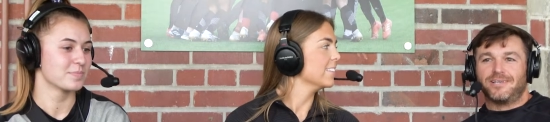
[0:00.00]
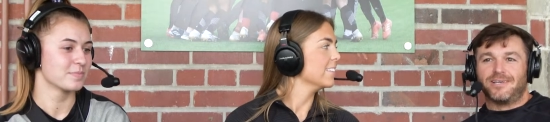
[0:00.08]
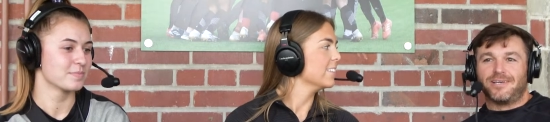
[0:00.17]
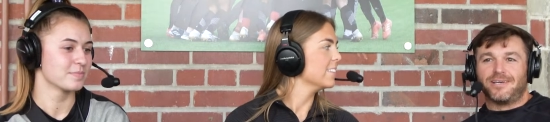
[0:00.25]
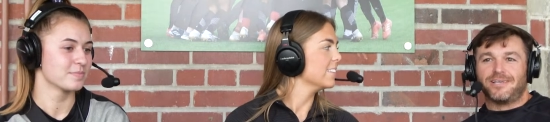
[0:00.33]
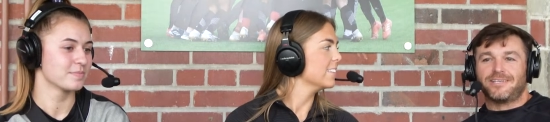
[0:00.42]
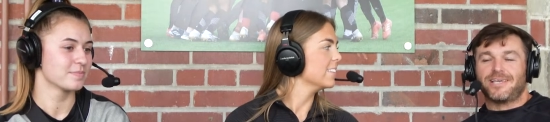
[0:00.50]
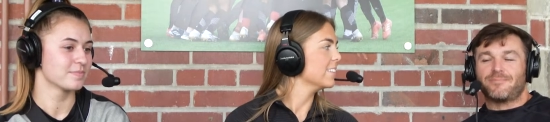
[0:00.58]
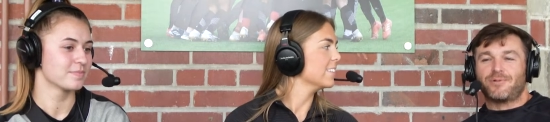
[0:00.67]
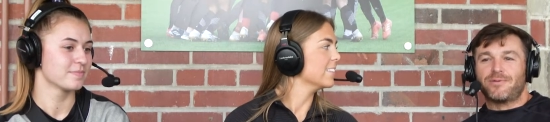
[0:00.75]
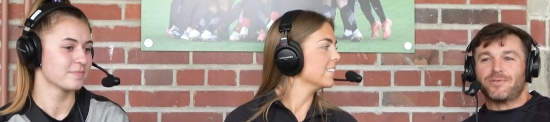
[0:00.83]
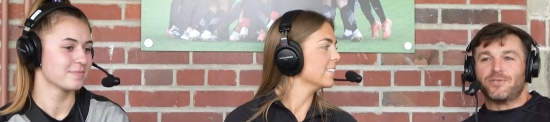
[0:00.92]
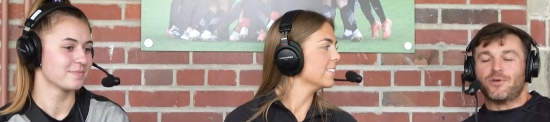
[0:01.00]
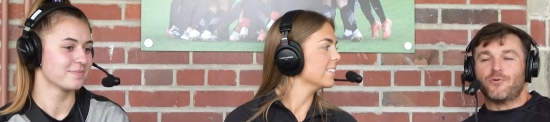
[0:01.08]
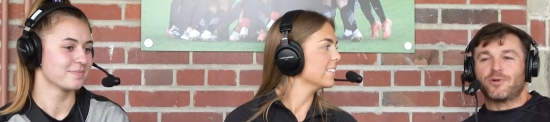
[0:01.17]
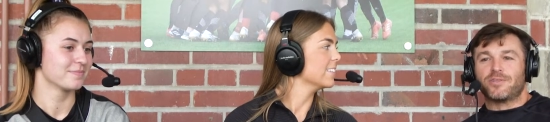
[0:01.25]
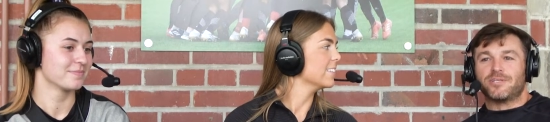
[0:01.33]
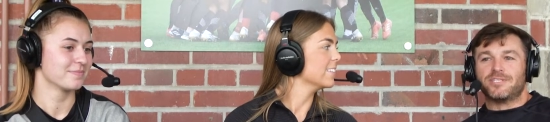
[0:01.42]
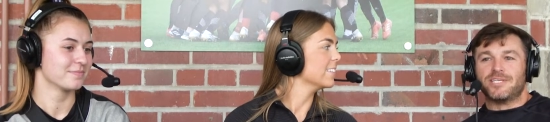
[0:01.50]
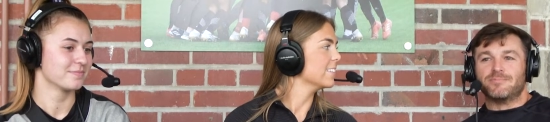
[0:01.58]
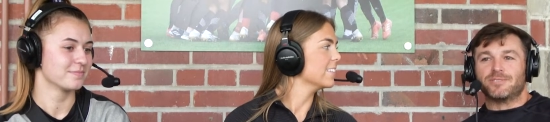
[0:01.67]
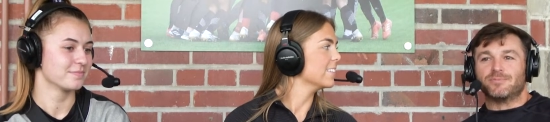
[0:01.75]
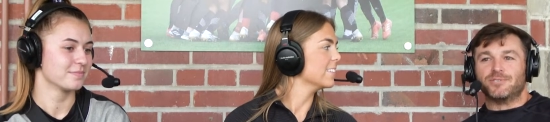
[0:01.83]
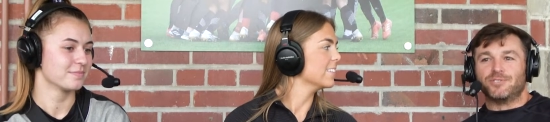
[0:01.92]
Speaker 1: Probably no one on the
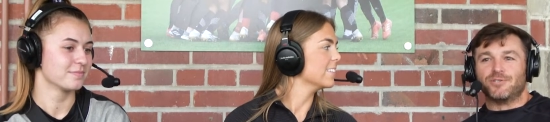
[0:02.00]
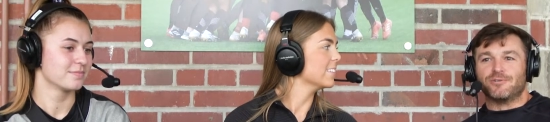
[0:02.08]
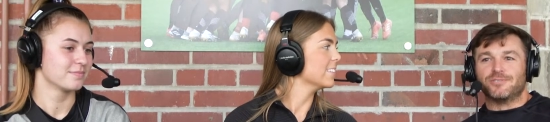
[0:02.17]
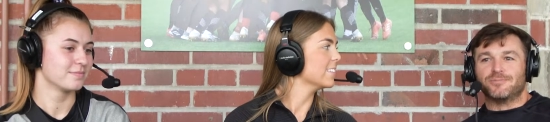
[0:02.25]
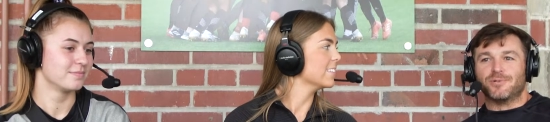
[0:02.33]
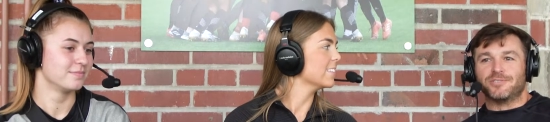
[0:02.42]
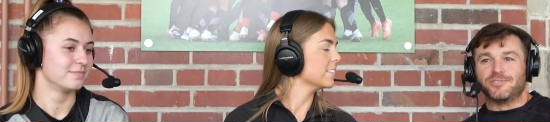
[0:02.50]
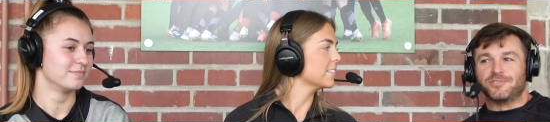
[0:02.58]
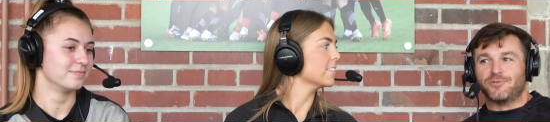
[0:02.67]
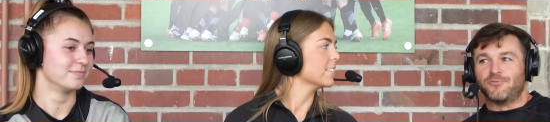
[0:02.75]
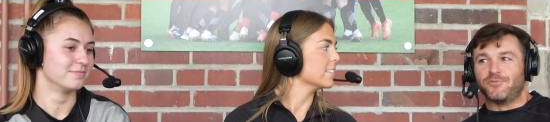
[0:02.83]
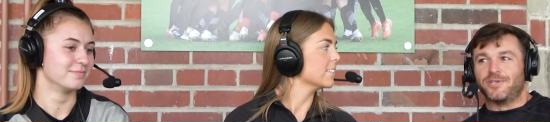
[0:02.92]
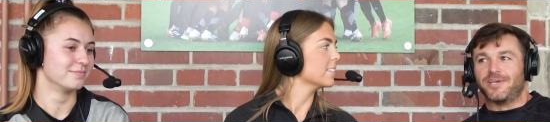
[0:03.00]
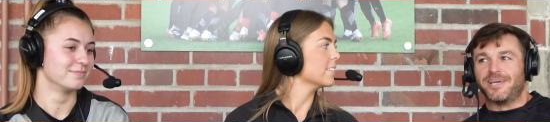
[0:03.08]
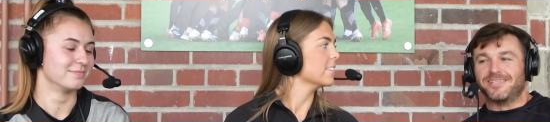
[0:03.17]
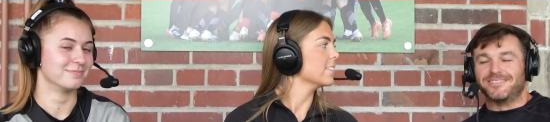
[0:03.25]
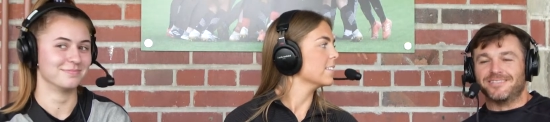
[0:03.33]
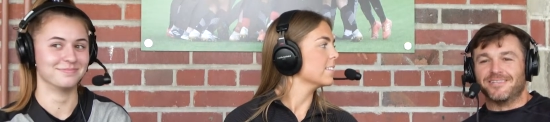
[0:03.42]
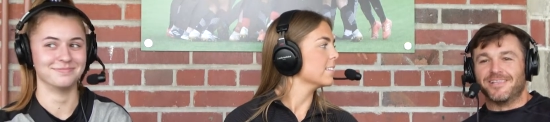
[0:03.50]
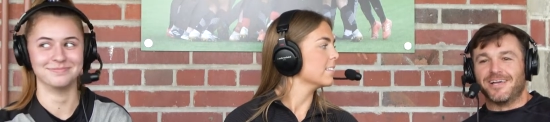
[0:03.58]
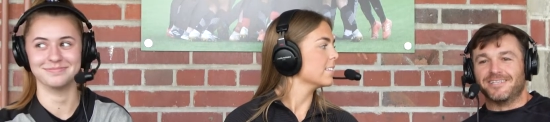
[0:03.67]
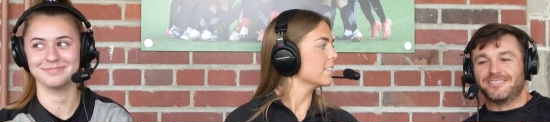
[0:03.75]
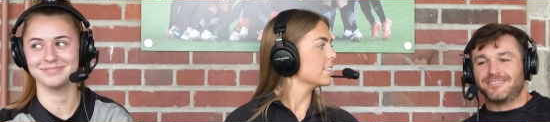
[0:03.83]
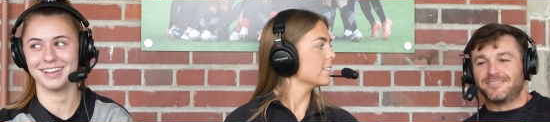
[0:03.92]
team has matured as much as Sophia has in the
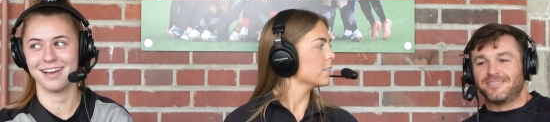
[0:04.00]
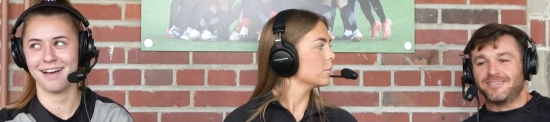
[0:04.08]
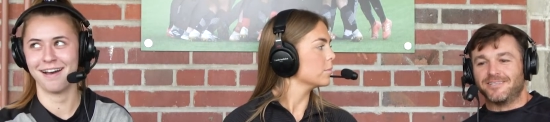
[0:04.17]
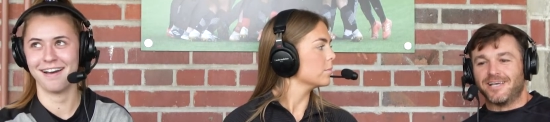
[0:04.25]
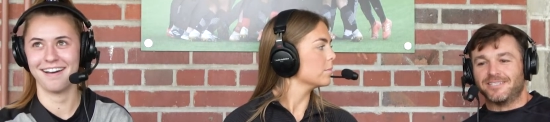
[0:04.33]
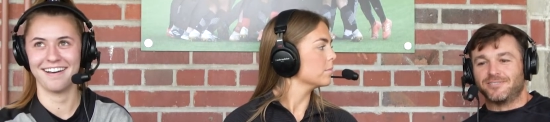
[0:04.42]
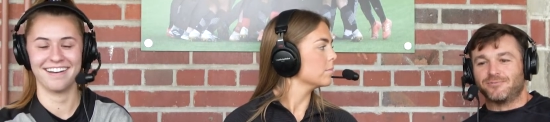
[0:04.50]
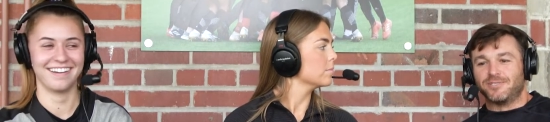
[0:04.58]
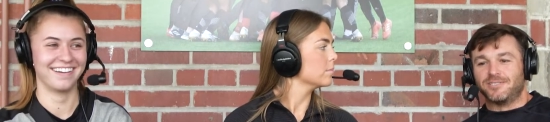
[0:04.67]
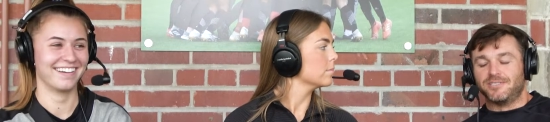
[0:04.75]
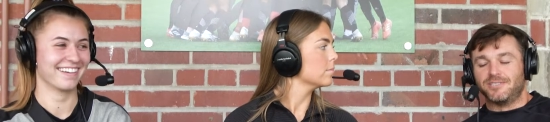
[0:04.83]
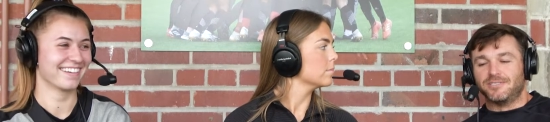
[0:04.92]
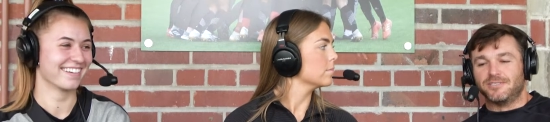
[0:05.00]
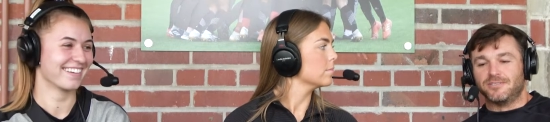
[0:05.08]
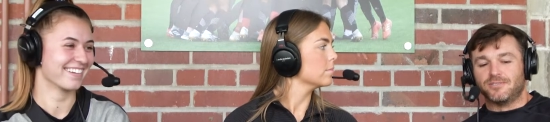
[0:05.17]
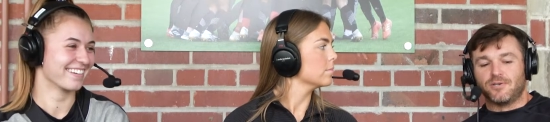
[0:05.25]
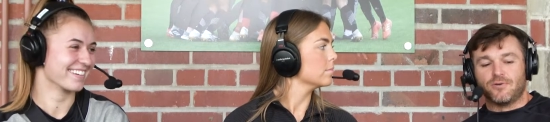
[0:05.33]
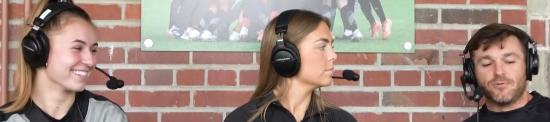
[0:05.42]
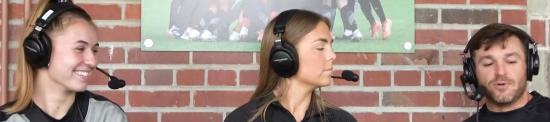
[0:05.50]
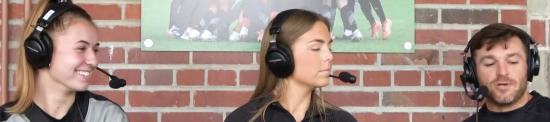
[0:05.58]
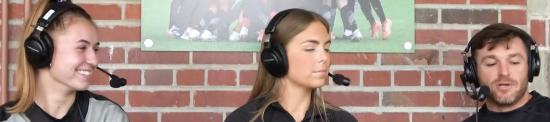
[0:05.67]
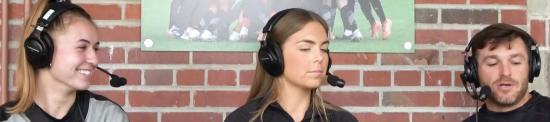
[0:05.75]
last three seasons. So,